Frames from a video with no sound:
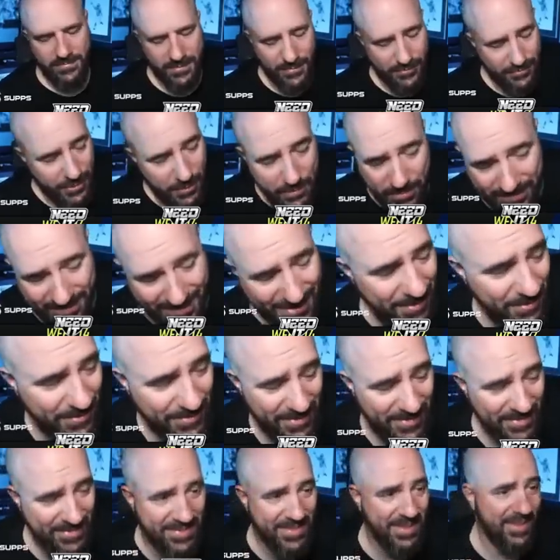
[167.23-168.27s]
Flipping teams
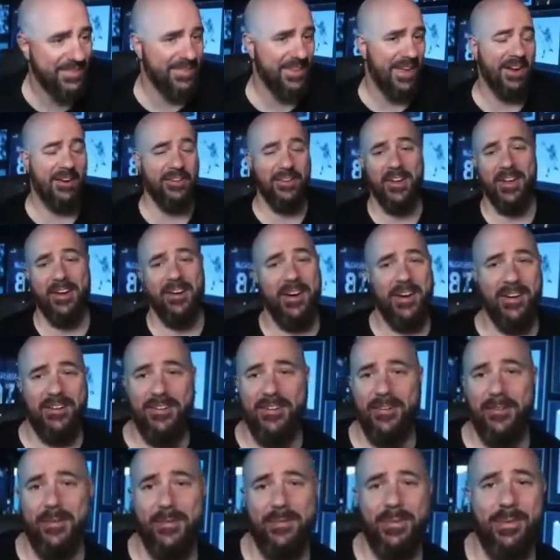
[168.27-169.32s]
is nuts. I don't know. I
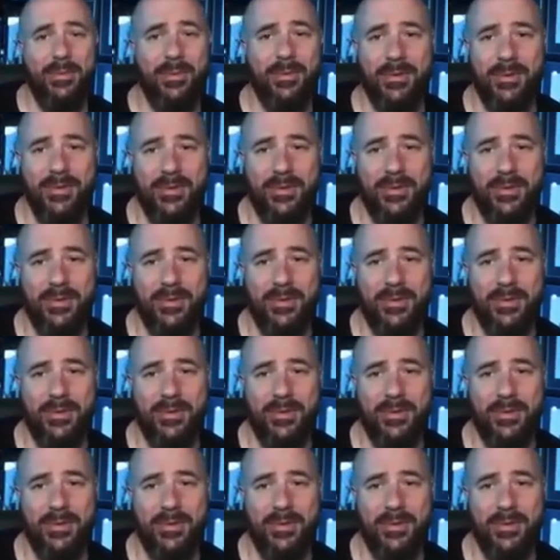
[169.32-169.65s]
don't know what people are